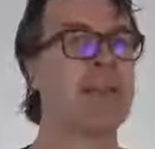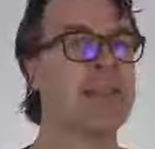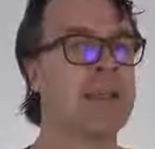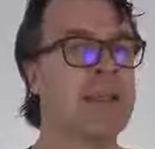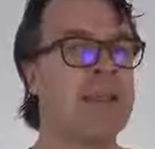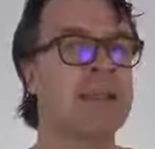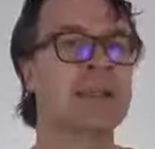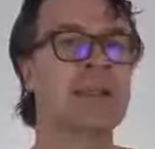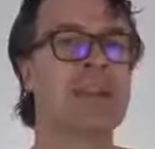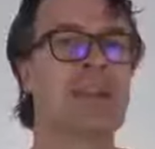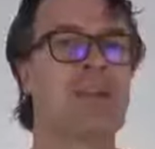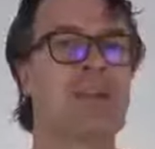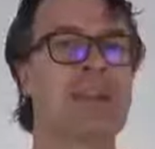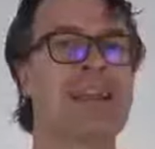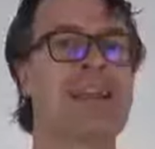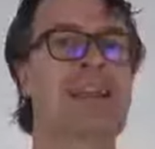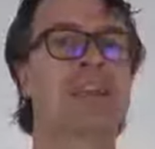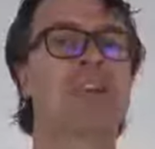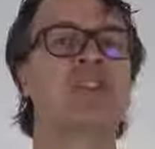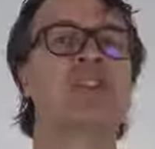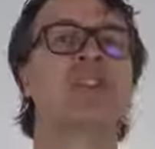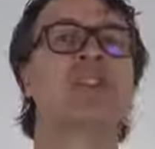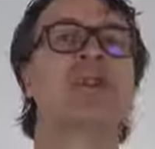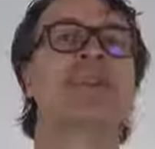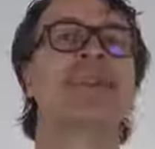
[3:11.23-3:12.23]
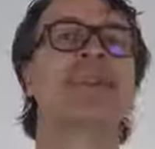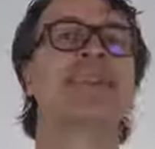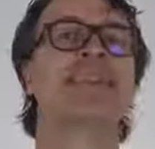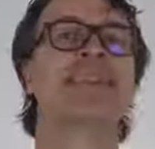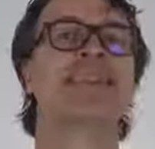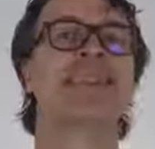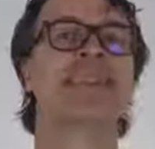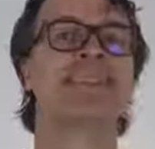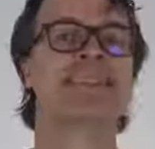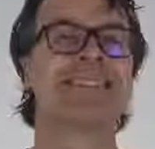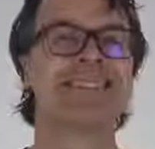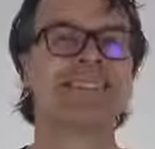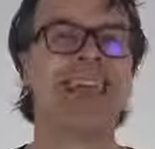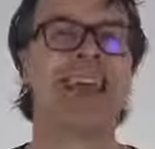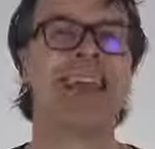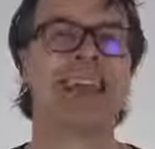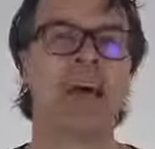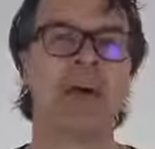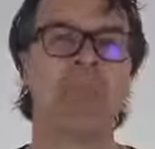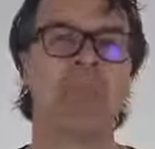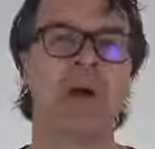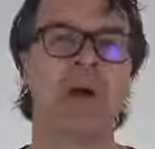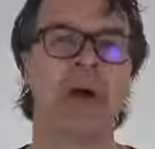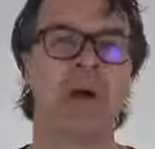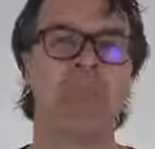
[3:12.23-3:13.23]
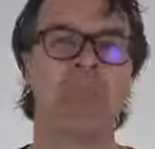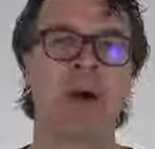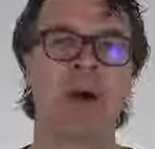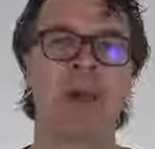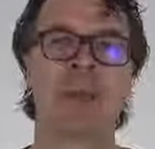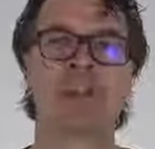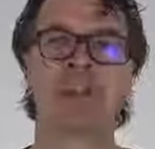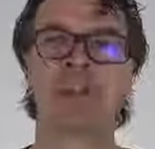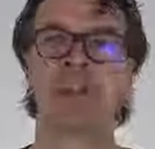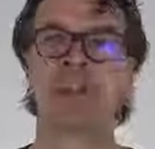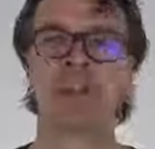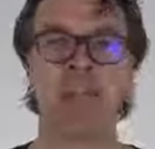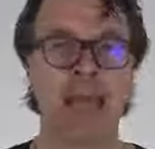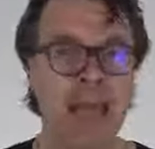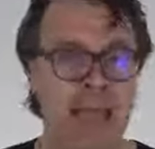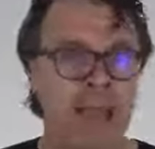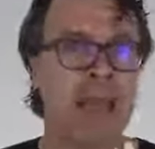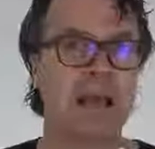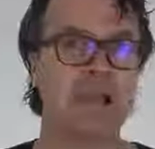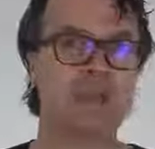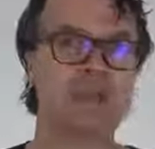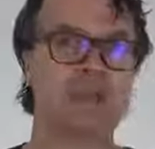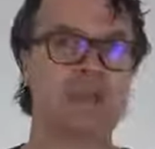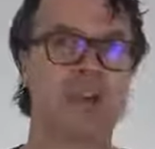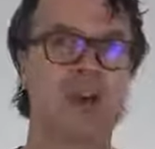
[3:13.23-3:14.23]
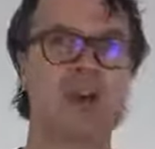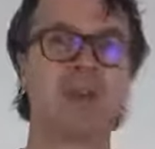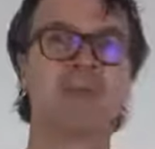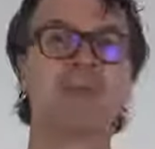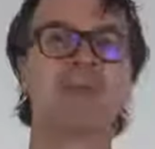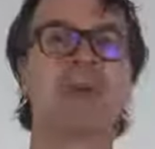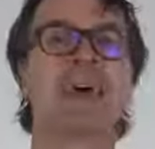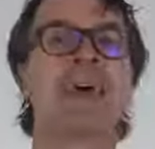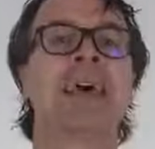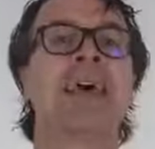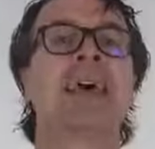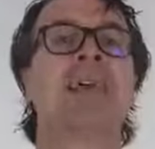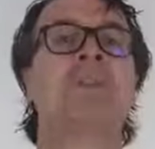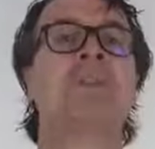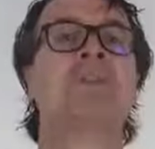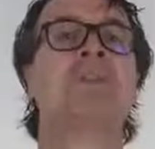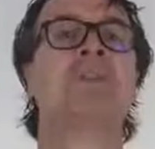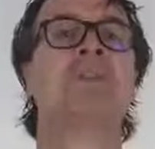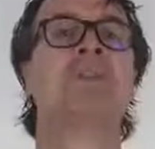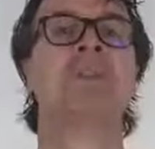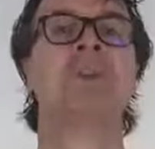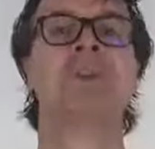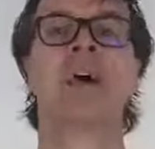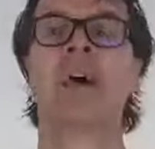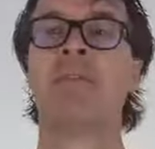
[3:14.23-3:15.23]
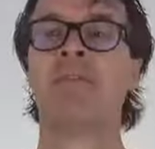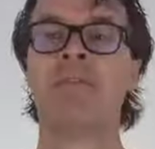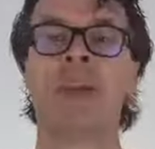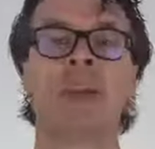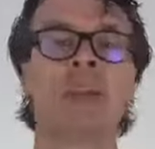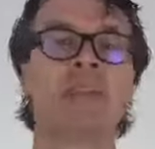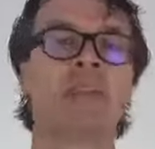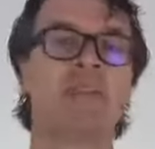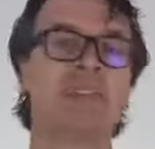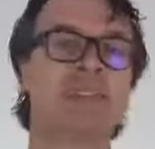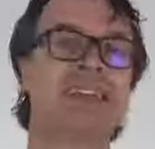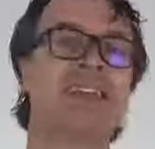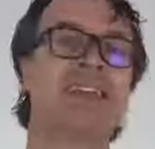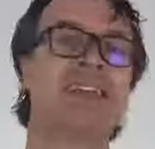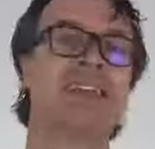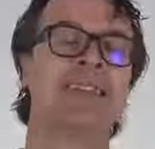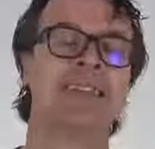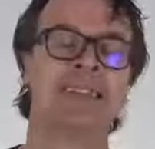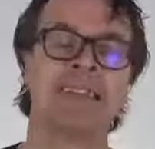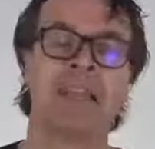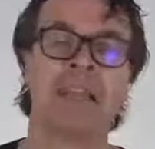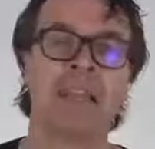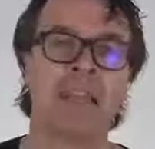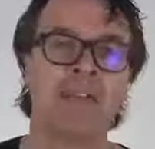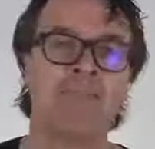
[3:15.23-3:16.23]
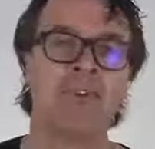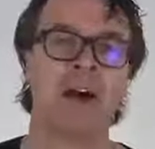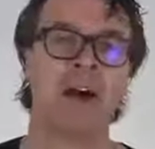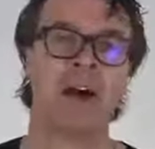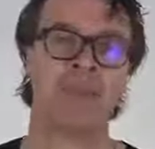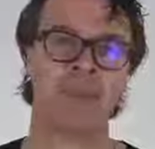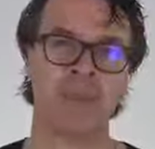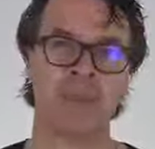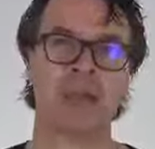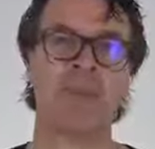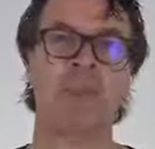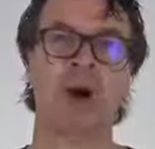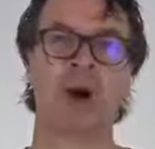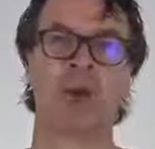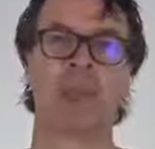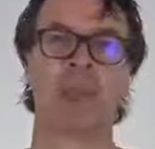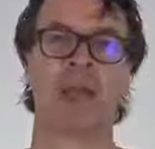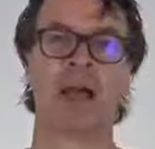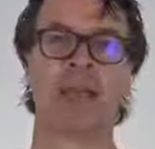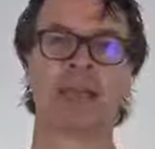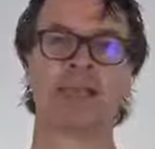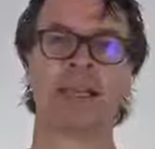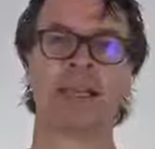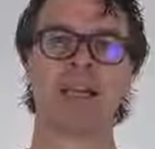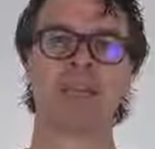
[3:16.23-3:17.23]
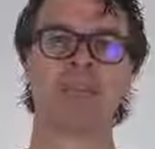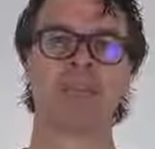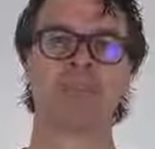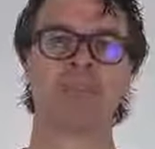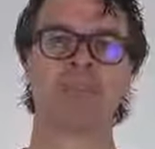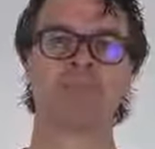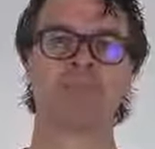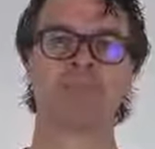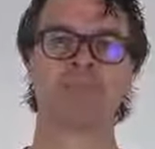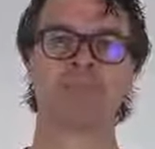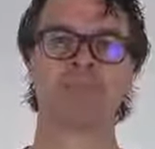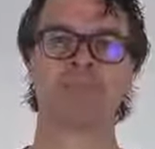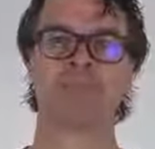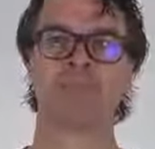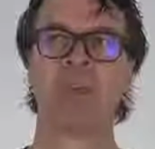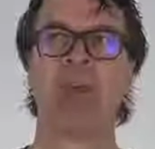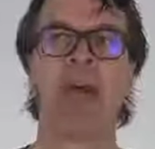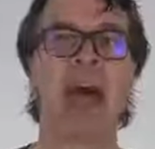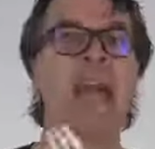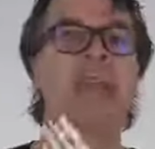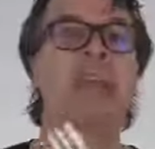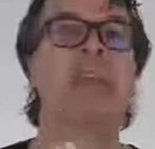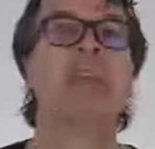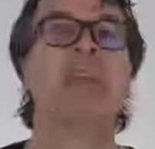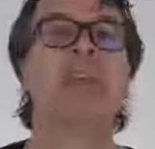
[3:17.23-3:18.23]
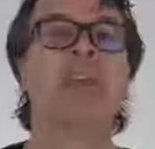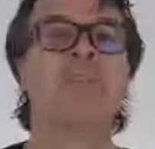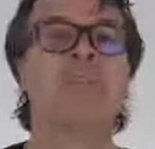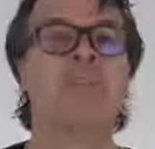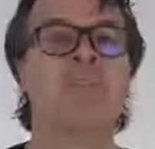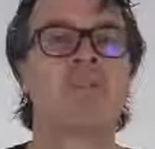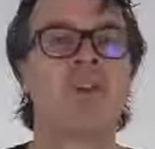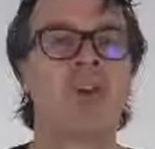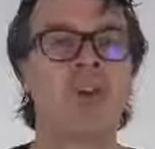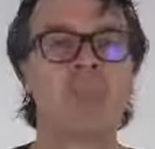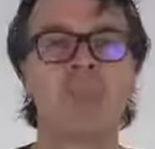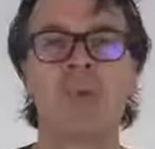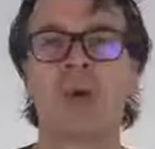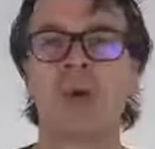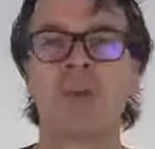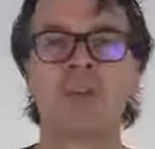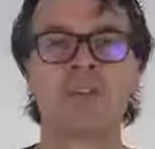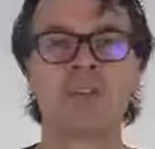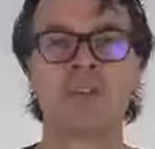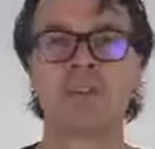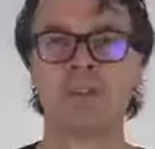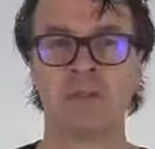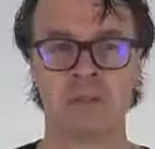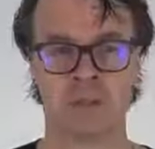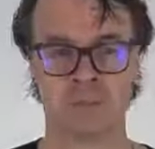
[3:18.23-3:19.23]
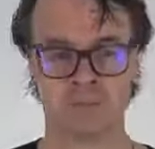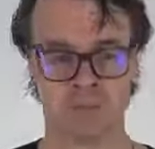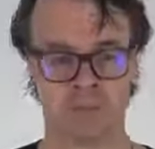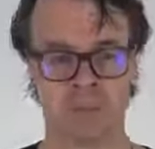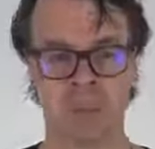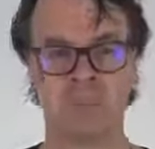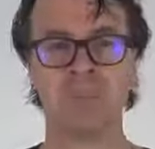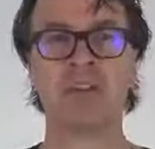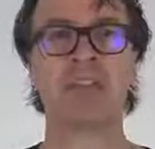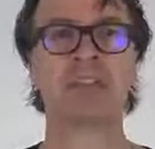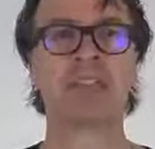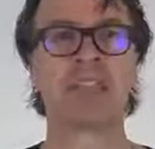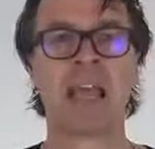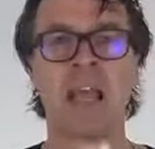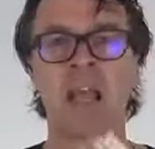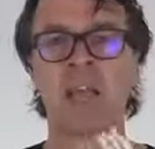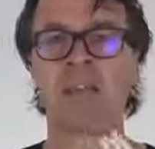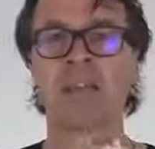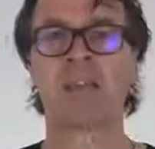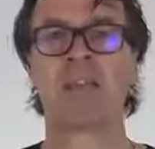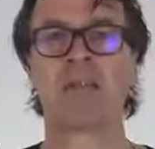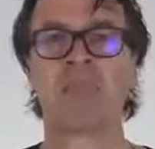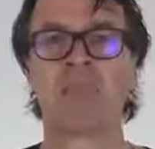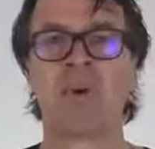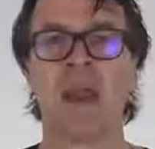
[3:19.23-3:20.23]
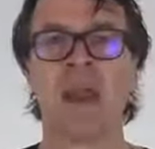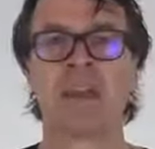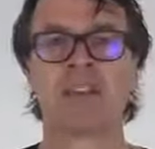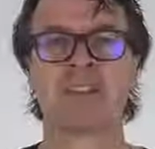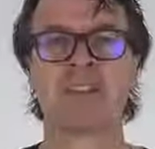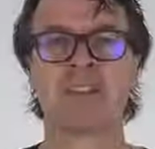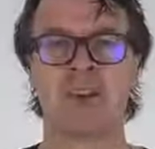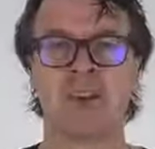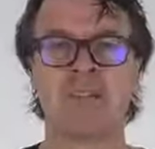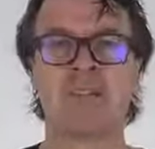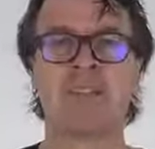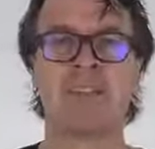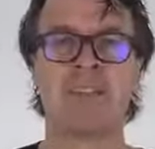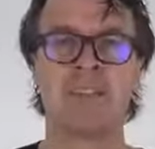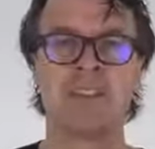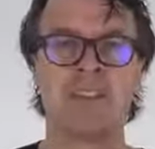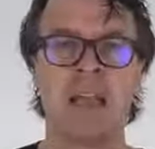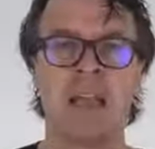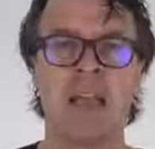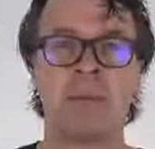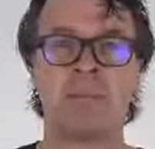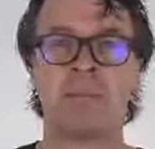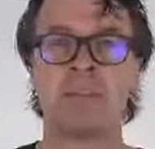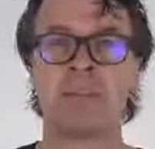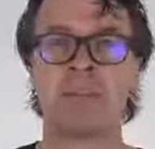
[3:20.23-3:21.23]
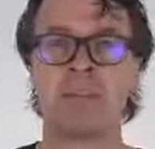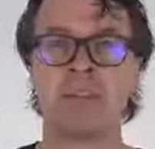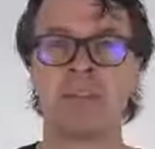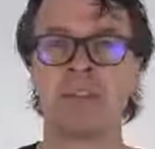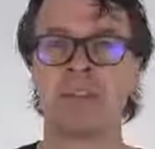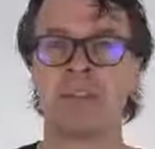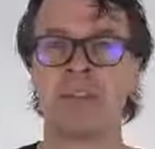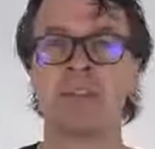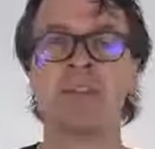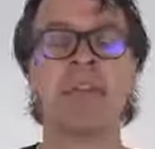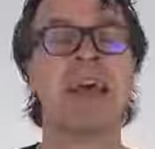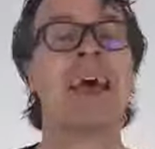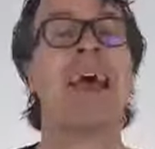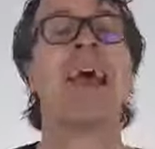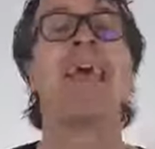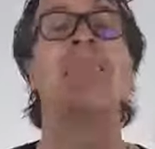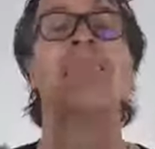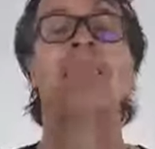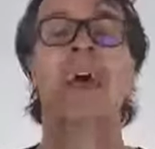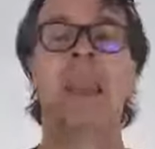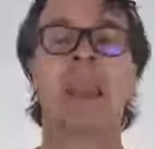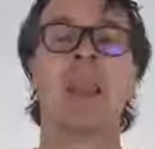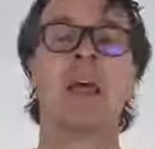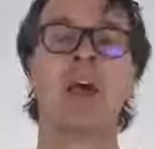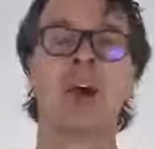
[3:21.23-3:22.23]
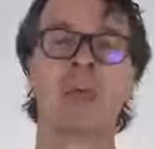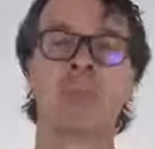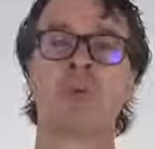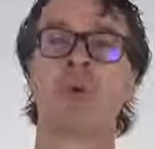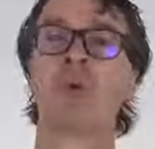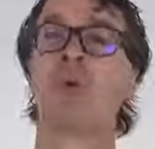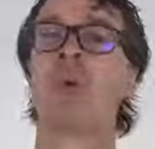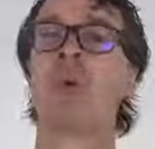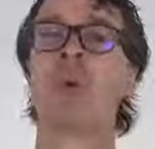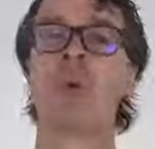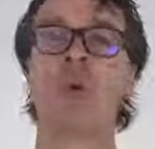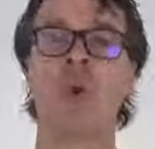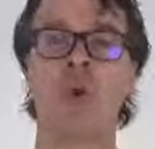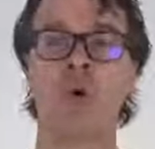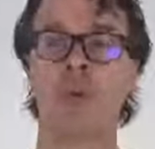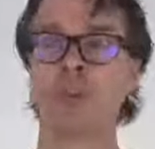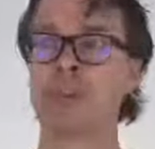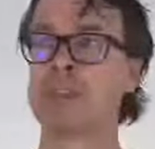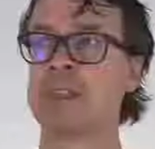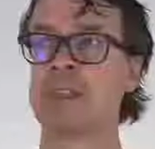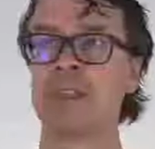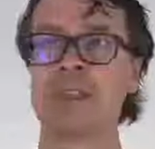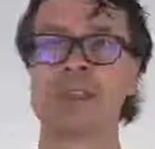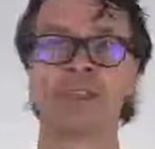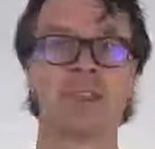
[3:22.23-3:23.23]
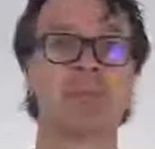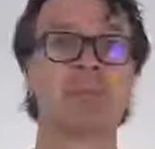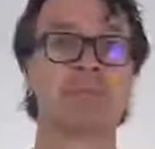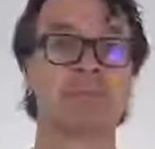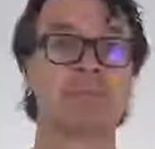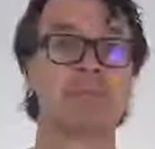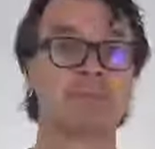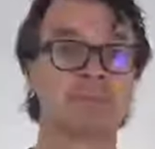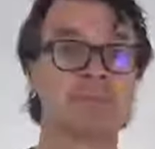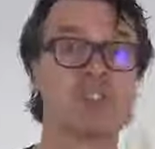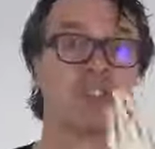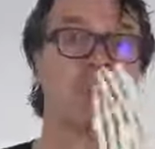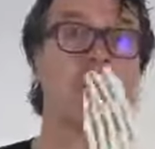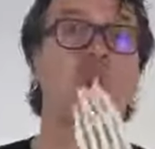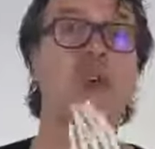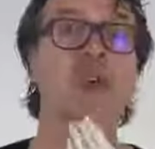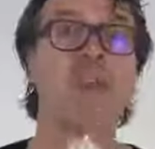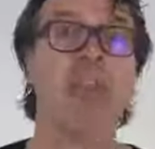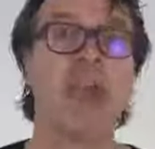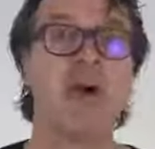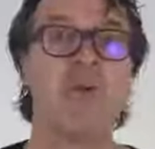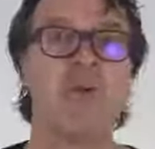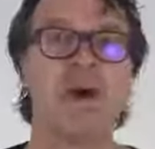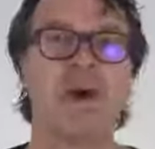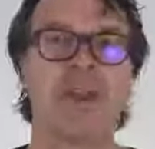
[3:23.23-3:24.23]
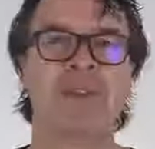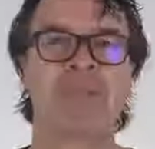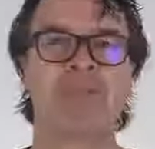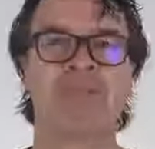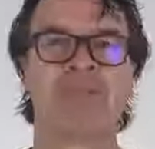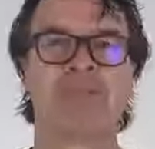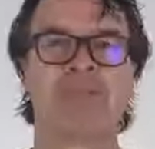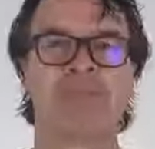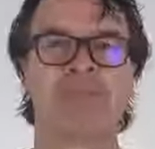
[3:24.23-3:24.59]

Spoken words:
the next thing we need to do is set up our patient and ourselves to effectively deliver the mobilization. Hey, if you've got a person or even a skeleton to practice on the setup positions, that'll help you enormously, so go get one.